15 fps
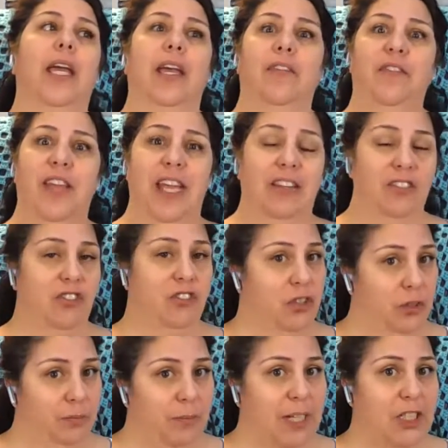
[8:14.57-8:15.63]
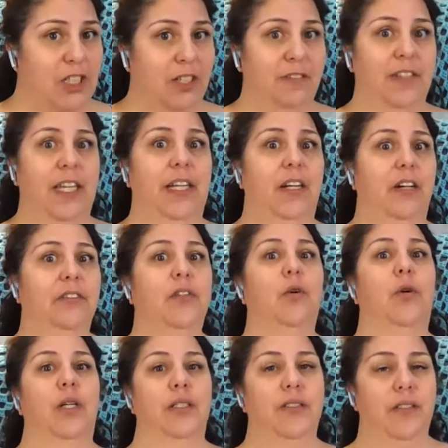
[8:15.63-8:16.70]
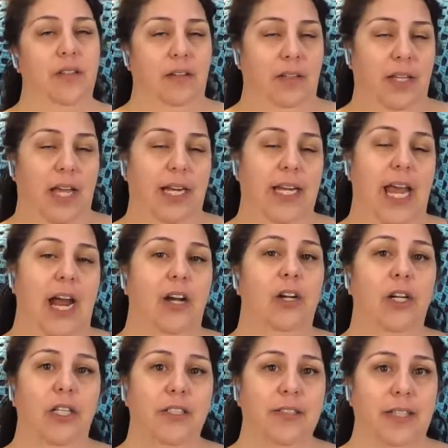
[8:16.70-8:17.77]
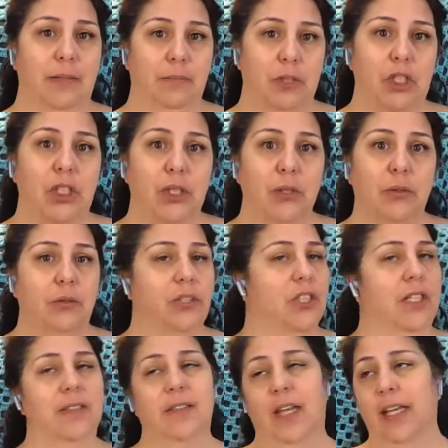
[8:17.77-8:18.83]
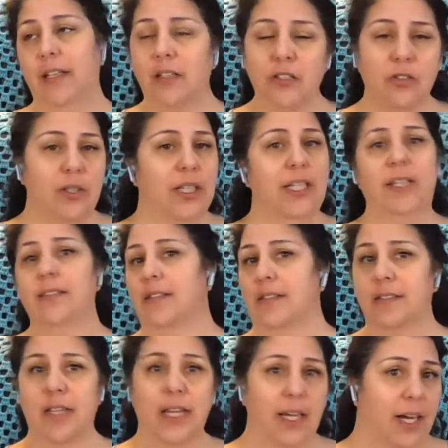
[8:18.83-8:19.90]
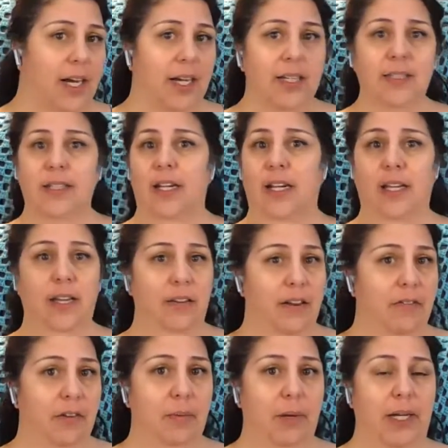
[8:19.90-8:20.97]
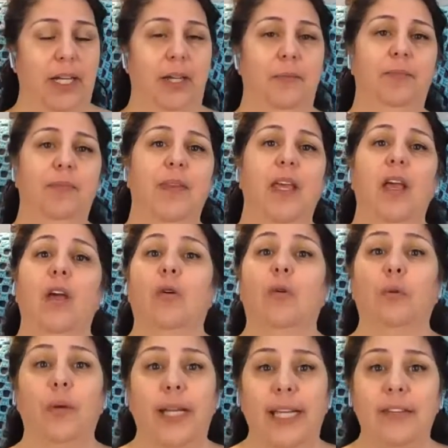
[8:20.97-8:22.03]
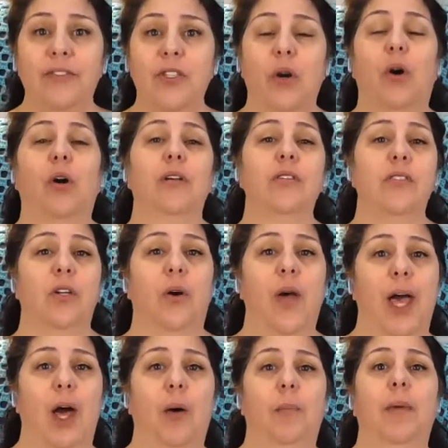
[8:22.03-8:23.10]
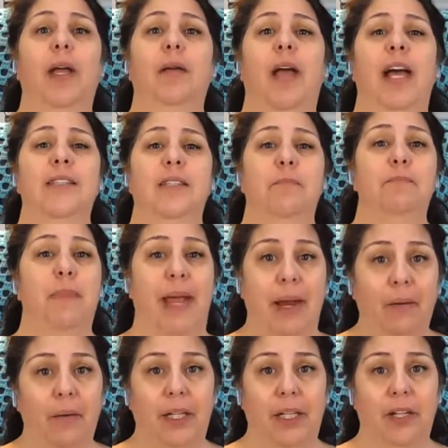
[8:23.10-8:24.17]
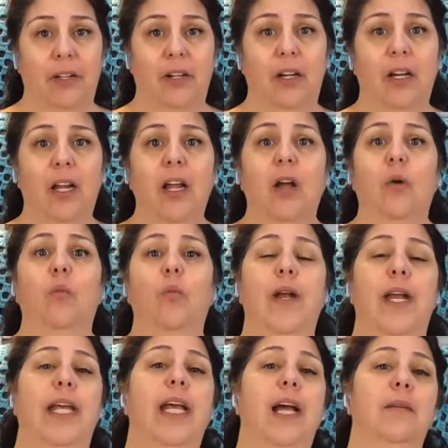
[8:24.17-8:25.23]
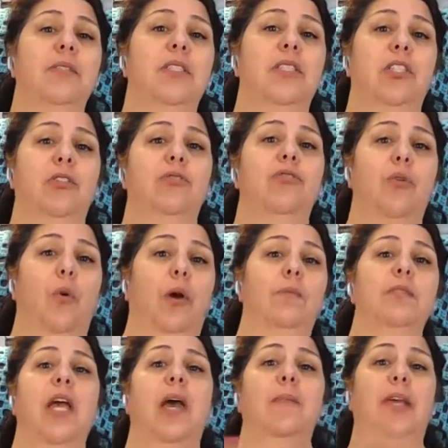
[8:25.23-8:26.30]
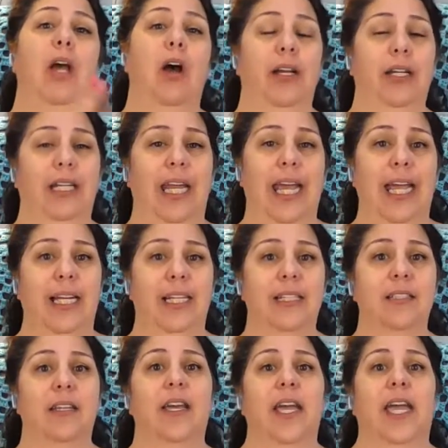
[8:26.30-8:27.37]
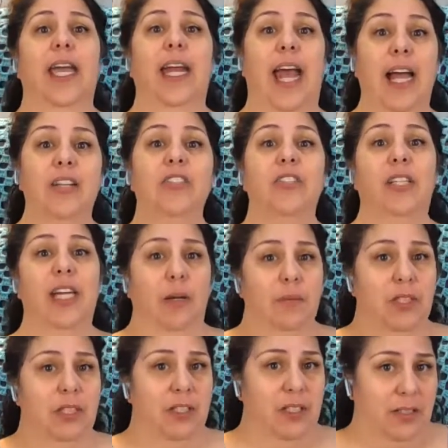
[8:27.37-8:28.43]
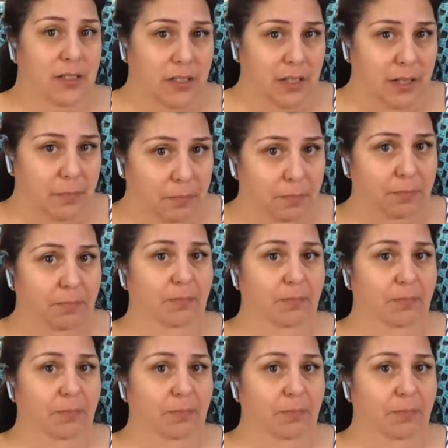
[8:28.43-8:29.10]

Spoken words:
If there's too much of it, of course, then that hurts them too, just like the trees, just like us, like everybody. Reefs also help as a barrier when it comes to storms coming on land. It actually helps to